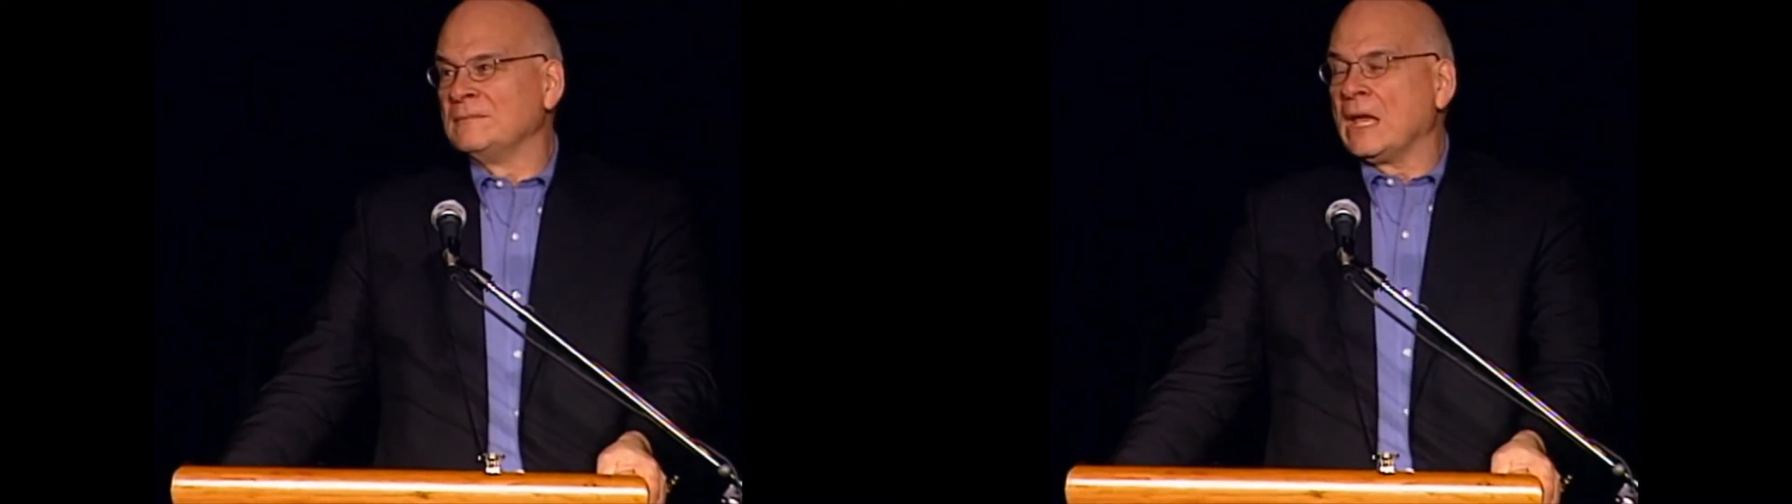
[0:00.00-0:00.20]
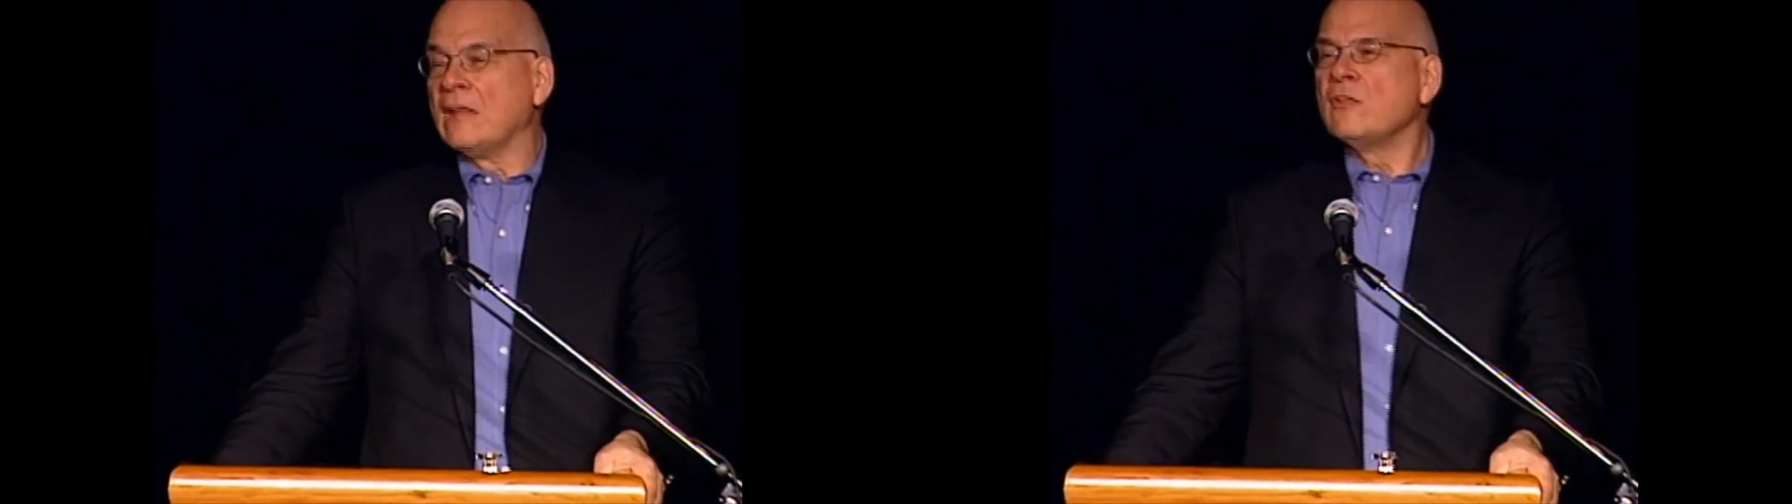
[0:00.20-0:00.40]

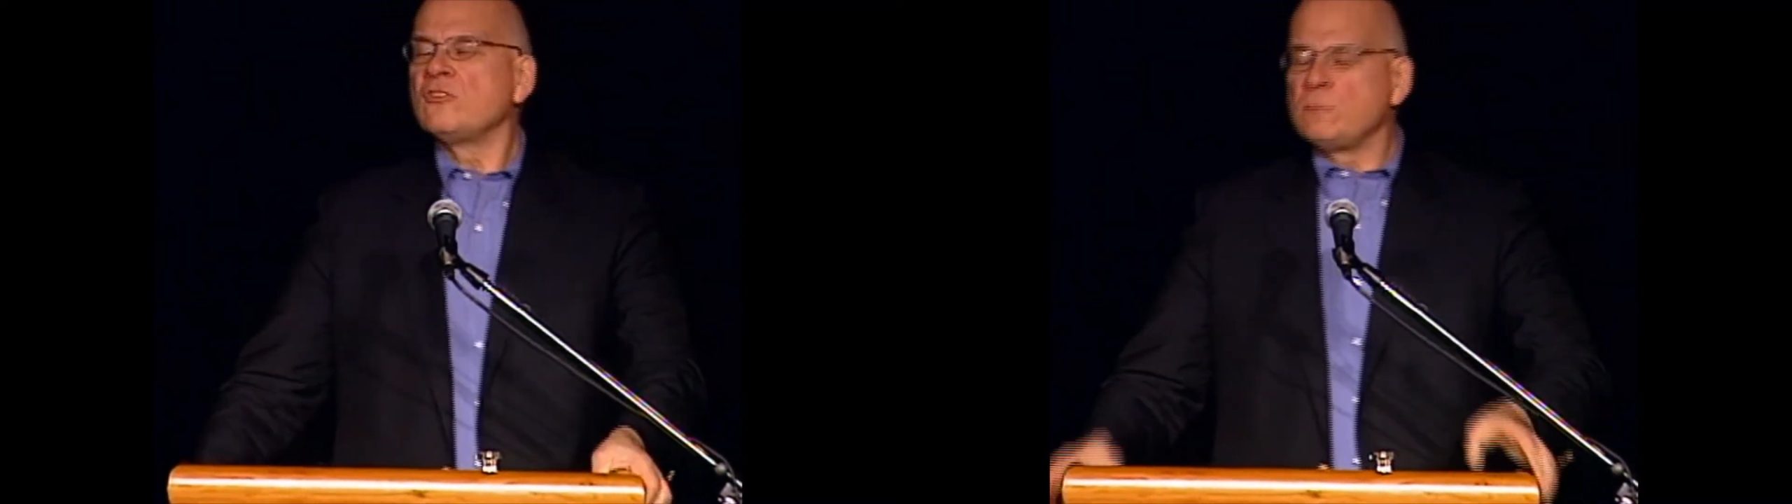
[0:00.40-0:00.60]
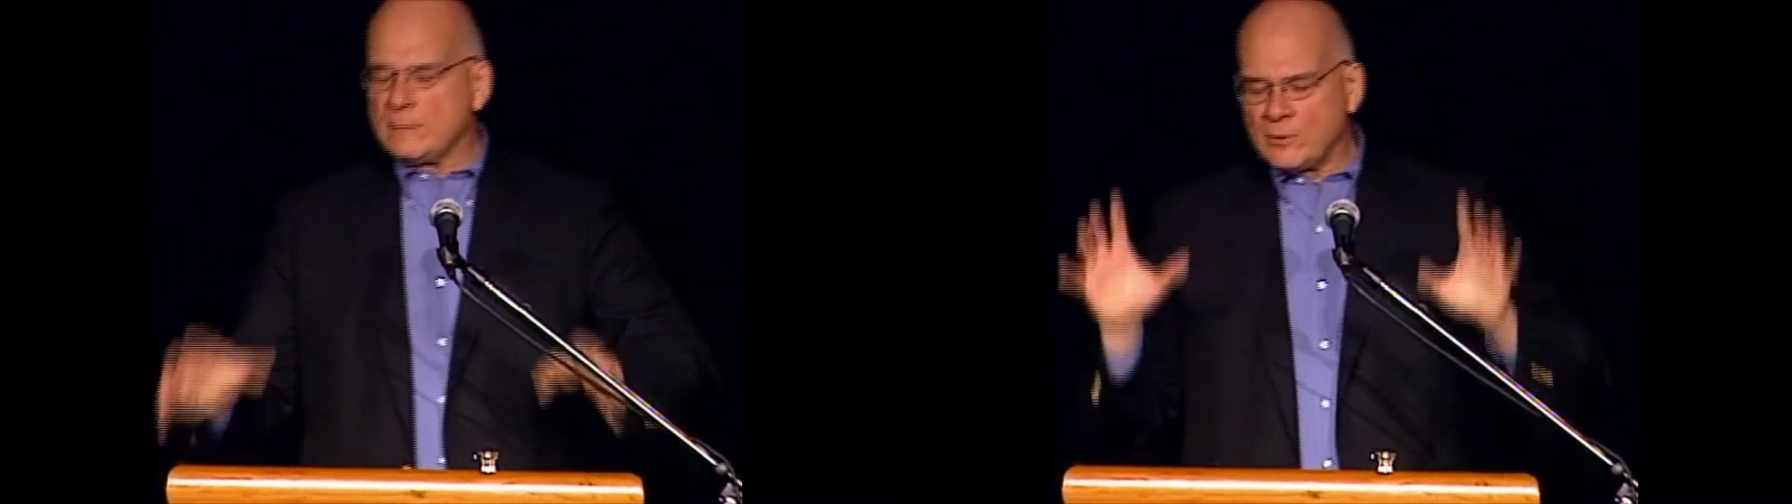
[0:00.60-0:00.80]
And then there's
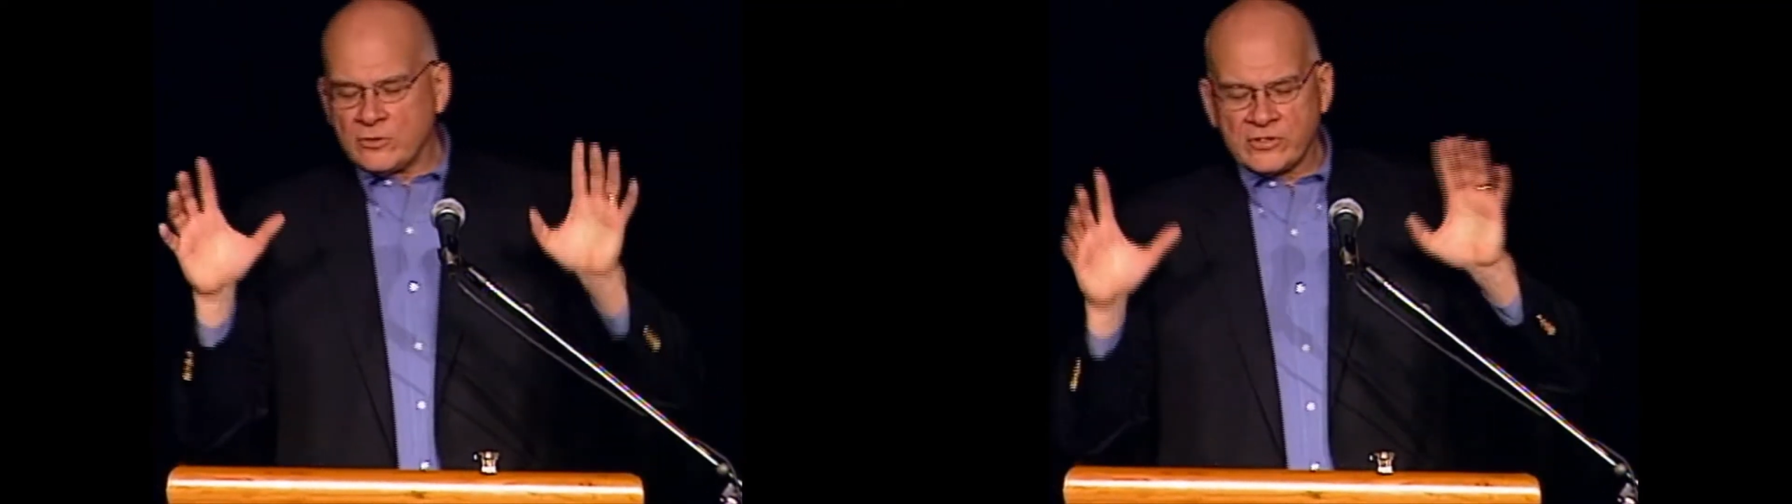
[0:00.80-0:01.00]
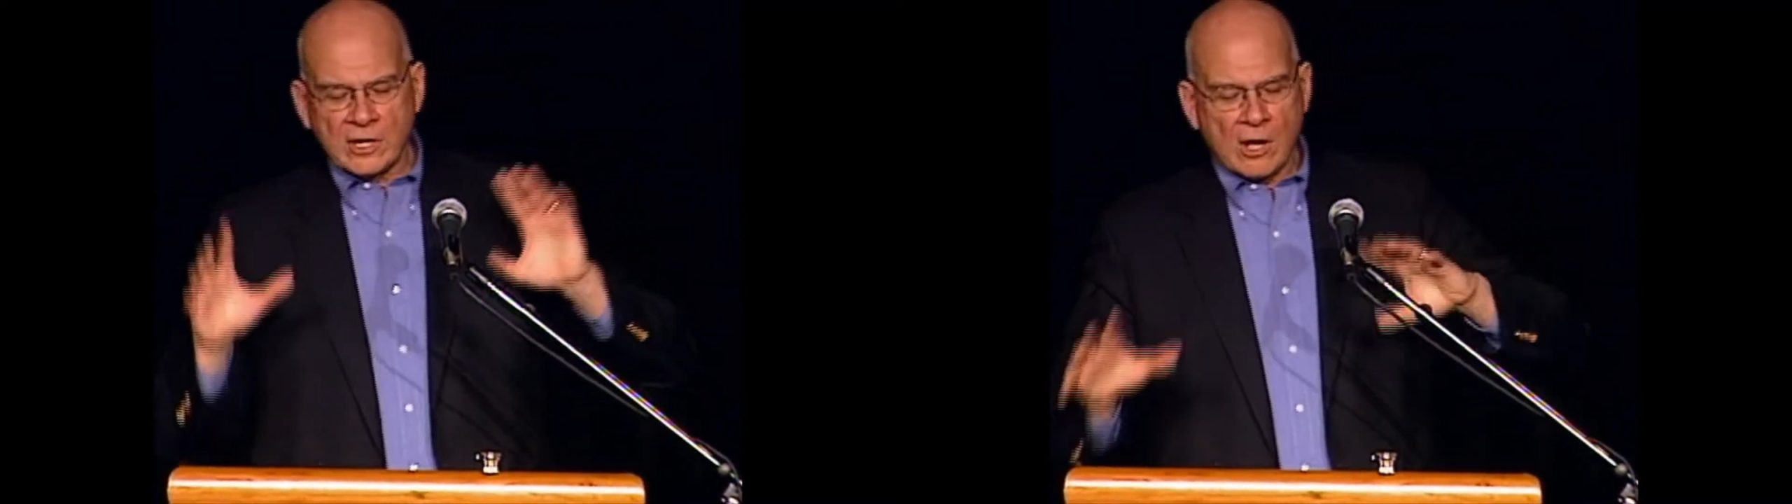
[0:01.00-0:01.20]
people who
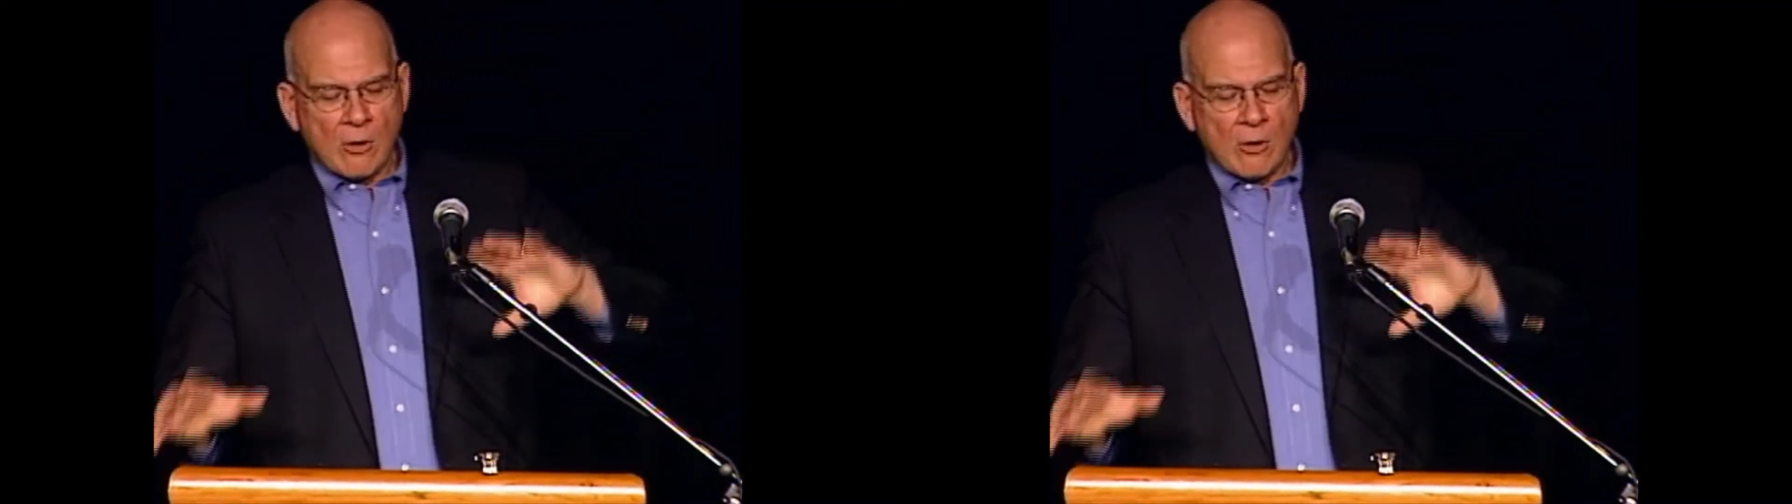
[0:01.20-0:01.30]
say, oh,